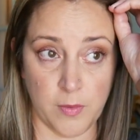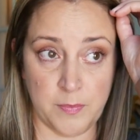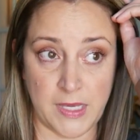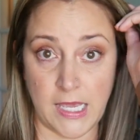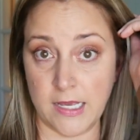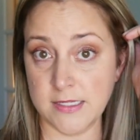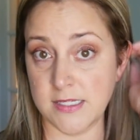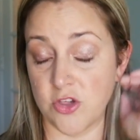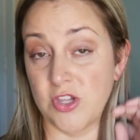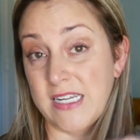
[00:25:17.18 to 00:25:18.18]
being
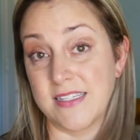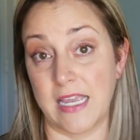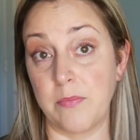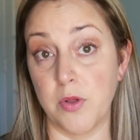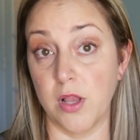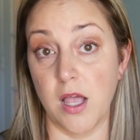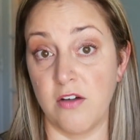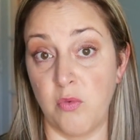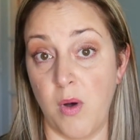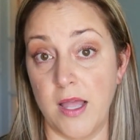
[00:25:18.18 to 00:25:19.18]
such an example
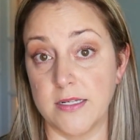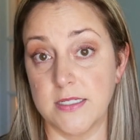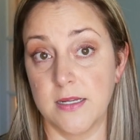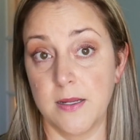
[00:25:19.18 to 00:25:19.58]
of what,